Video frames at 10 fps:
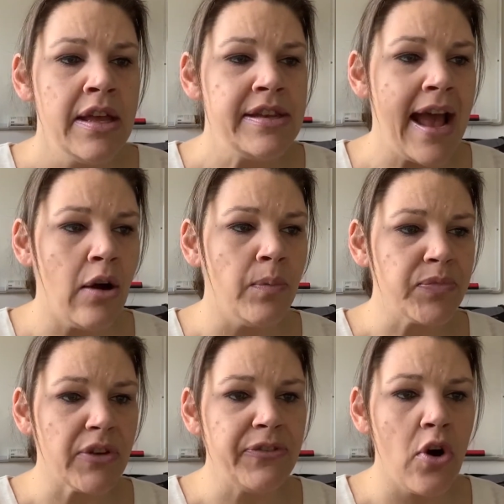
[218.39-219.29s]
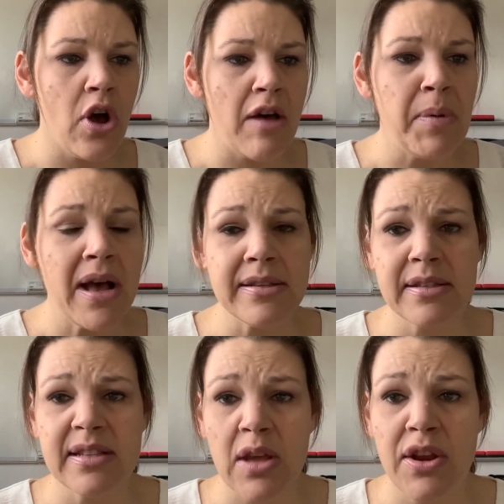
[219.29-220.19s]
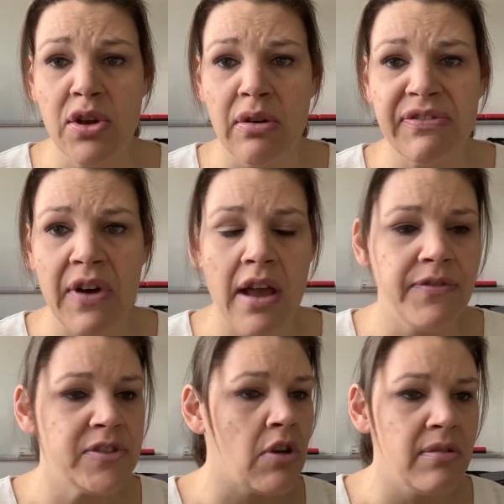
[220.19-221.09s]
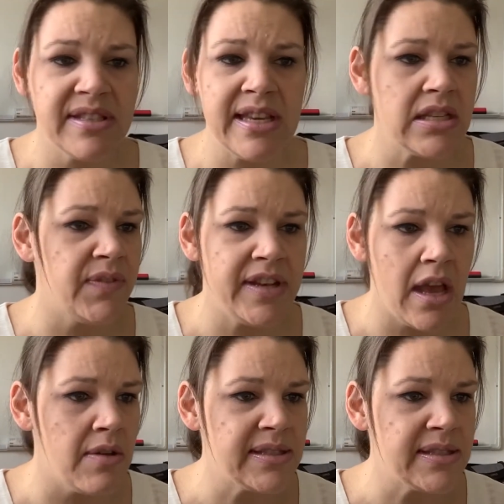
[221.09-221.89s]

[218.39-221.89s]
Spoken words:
Now for a person that's only got 5-6 videos,